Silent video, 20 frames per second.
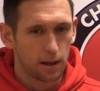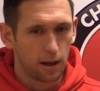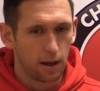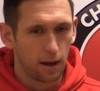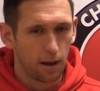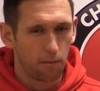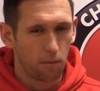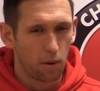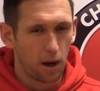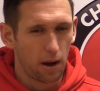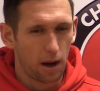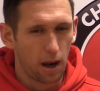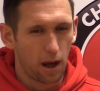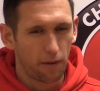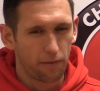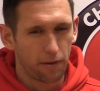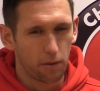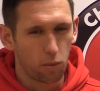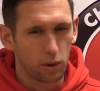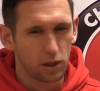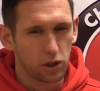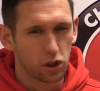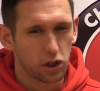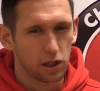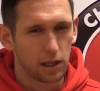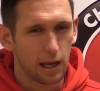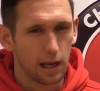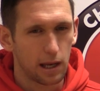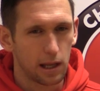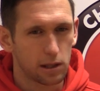And I think we
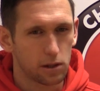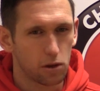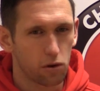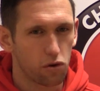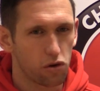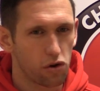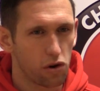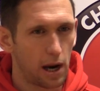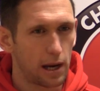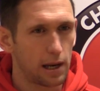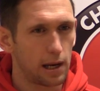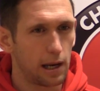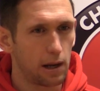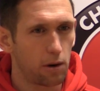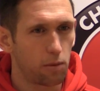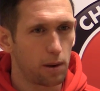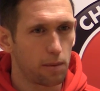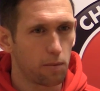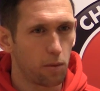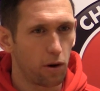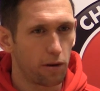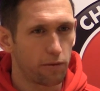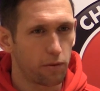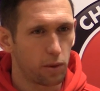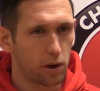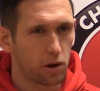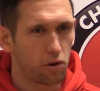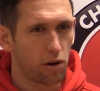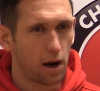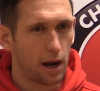just needed to create a little bit more. If
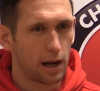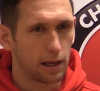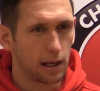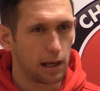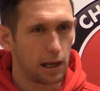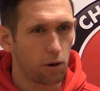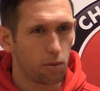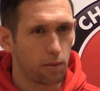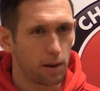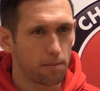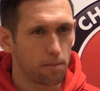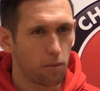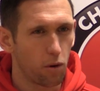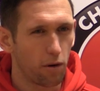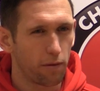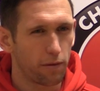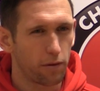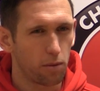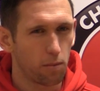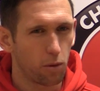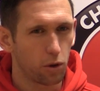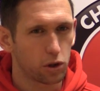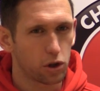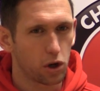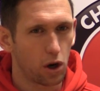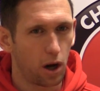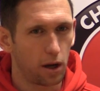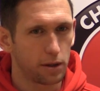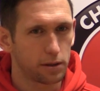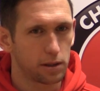we created a little bit more, a few more
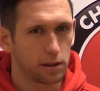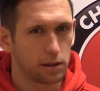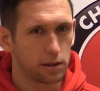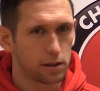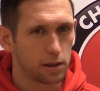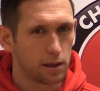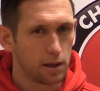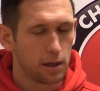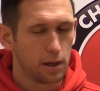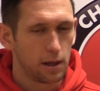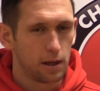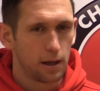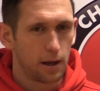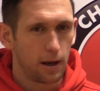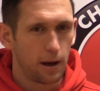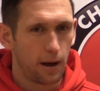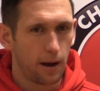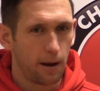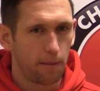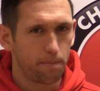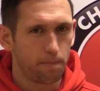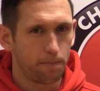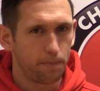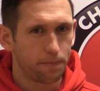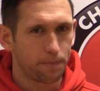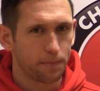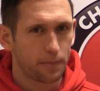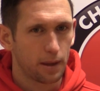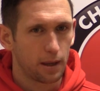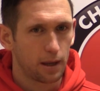chances,
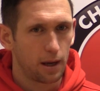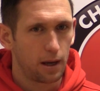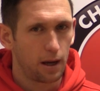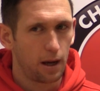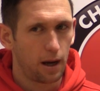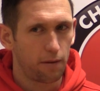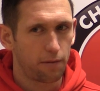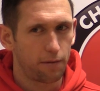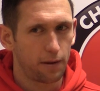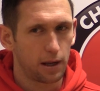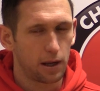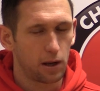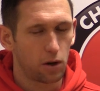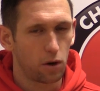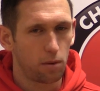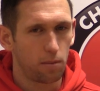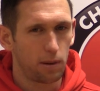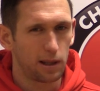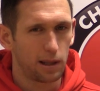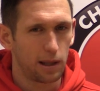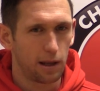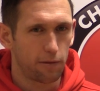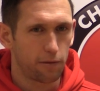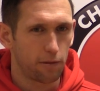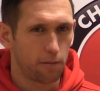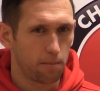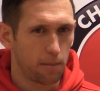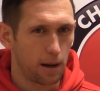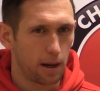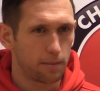I think it could have been
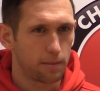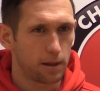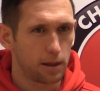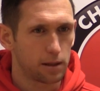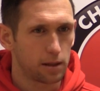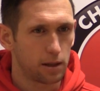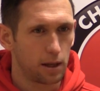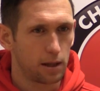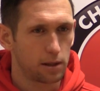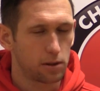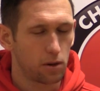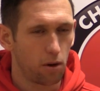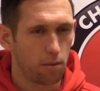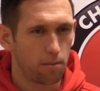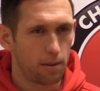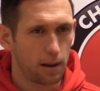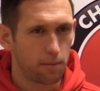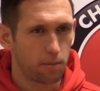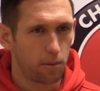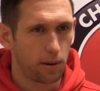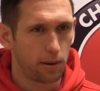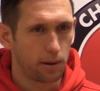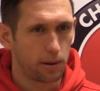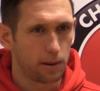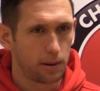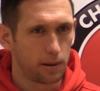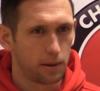different, but it's not a bad point.